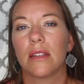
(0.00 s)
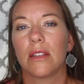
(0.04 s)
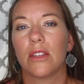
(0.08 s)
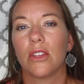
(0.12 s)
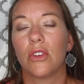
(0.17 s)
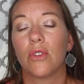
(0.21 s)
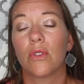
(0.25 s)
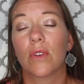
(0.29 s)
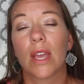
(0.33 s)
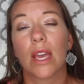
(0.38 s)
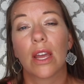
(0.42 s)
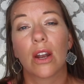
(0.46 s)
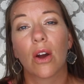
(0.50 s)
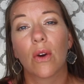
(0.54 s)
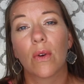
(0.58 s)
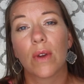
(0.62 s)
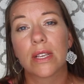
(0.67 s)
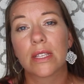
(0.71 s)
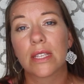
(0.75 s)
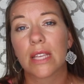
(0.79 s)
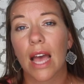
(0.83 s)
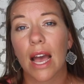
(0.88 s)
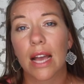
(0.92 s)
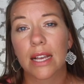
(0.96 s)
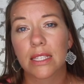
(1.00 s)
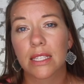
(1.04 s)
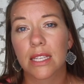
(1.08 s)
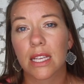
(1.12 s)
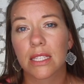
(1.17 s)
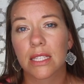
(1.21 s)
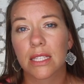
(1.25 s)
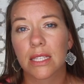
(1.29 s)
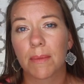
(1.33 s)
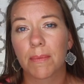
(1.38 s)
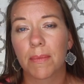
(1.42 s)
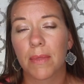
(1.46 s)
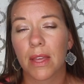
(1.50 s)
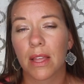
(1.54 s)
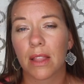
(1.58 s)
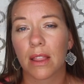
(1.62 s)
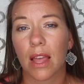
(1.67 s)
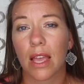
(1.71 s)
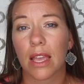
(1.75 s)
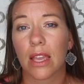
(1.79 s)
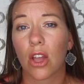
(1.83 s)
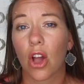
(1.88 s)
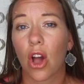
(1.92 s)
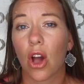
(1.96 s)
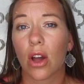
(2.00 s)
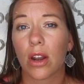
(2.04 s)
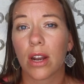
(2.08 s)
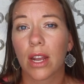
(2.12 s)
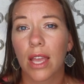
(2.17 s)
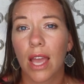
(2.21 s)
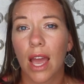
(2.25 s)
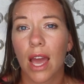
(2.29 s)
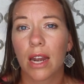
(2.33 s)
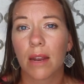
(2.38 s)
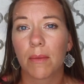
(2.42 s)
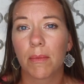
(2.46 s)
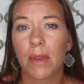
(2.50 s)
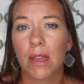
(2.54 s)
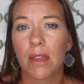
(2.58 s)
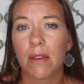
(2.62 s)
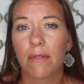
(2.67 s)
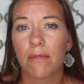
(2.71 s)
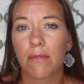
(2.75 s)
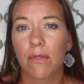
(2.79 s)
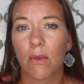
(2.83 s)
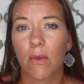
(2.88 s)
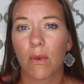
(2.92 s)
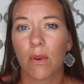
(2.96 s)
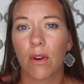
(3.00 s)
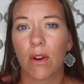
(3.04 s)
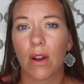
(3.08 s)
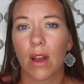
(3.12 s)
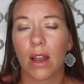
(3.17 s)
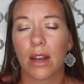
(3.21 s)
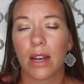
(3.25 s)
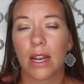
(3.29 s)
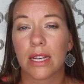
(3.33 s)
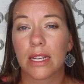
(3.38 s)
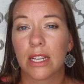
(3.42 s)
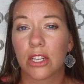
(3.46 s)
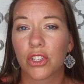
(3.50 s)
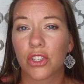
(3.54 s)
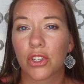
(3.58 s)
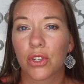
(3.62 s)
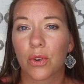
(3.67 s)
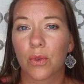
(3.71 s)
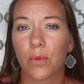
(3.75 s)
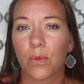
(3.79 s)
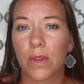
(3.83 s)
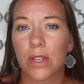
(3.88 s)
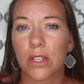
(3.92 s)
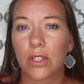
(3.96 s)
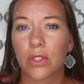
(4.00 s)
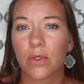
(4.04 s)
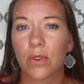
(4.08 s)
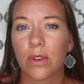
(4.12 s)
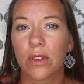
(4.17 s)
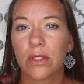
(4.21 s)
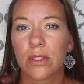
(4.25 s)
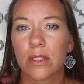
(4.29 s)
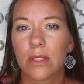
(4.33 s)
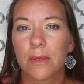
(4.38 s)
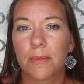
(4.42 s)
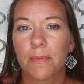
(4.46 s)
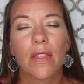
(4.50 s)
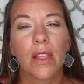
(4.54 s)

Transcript: you can always access something like Khan Academy for an additional resource.